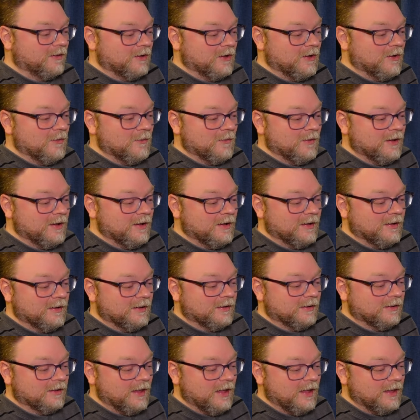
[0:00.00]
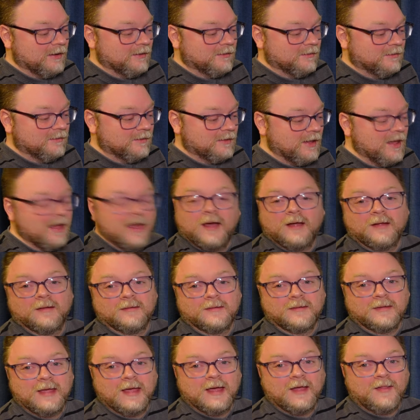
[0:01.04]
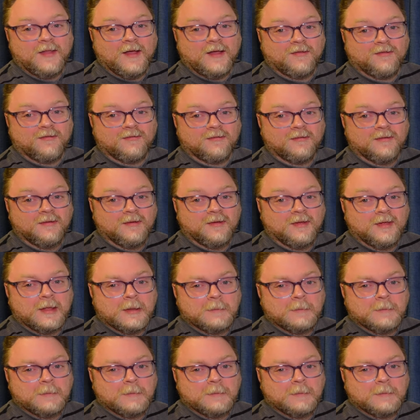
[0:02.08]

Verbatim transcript: ago. Uh, and yeah, yeah, that's